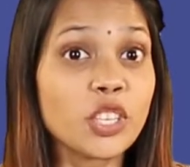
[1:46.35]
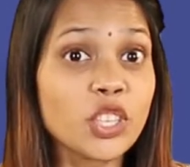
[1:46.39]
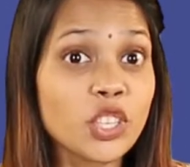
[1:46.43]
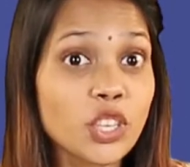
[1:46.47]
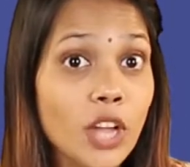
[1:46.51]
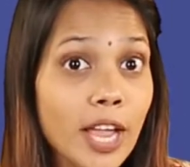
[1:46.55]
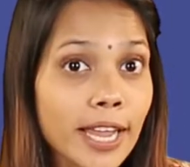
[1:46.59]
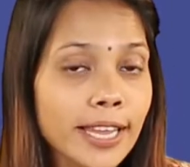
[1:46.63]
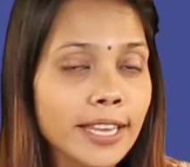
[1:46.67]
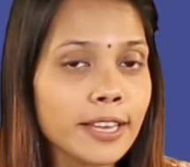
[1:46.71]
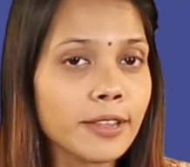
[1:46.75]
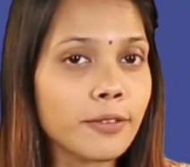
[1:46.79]

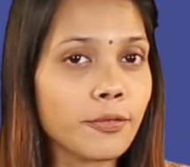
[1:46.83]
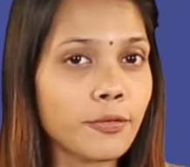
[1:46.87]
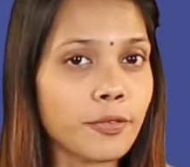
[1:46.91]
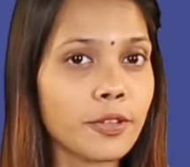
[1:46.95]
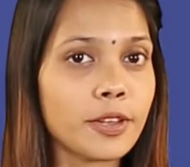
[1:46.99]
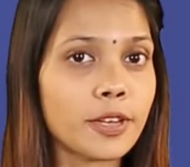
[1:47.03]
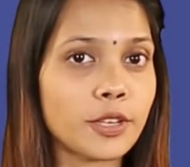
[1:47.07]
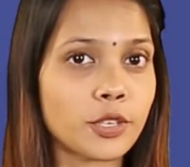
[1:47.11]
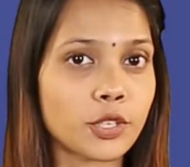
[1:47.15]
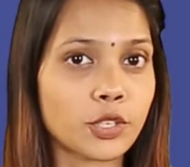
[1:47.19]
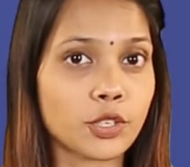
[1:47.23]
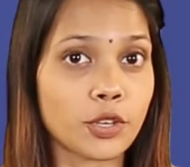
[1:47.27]
shiny
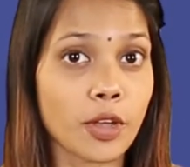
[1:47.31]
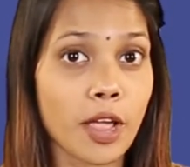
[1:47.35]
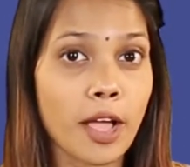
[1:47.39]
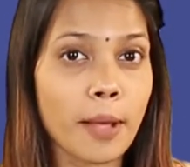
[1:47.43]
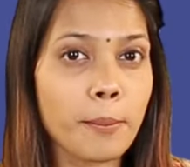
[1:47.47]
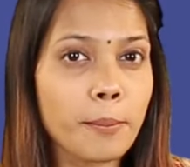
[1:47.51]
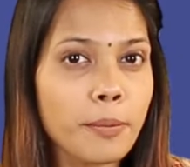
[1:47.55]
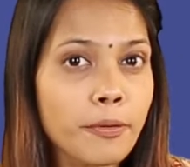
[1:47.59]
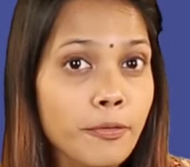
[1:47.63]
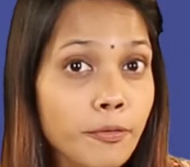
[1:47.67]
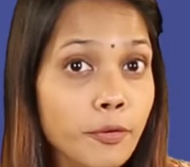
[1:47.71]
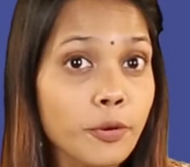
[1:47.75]
finish
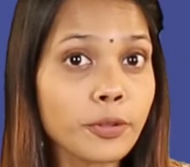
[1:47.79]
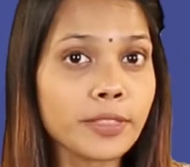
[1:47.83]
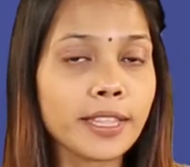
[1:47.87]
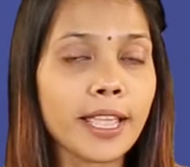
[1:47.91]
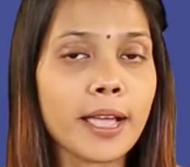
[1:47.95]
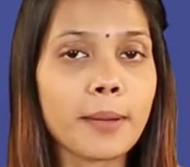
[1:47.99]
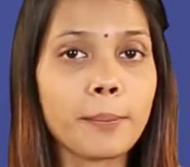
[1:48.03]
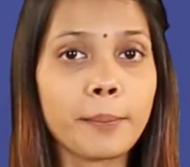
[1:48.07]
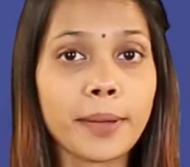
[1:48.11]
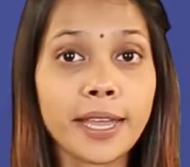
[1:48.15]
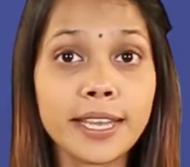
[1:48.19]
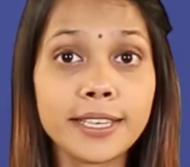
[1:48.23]
before they
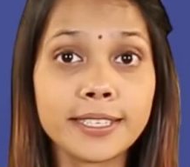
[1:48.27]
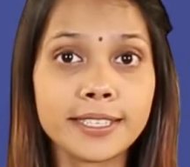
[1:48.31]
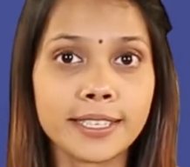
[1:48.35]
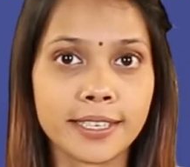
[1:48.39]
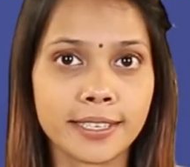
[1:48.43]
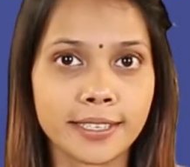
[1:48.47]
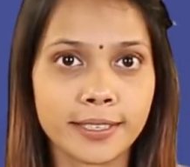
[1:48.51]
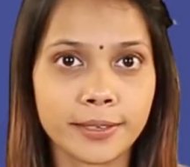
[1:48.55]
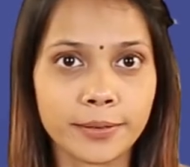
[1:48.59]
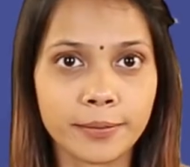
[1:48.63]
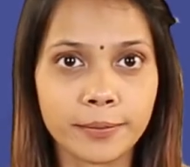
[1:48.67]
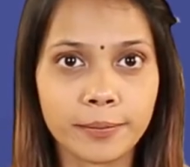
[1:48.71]
are
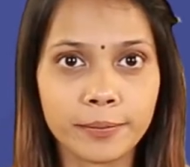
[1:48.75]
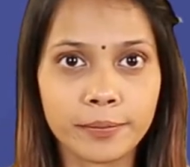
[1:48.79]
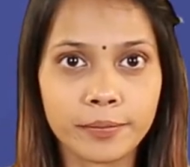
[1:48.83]
painted.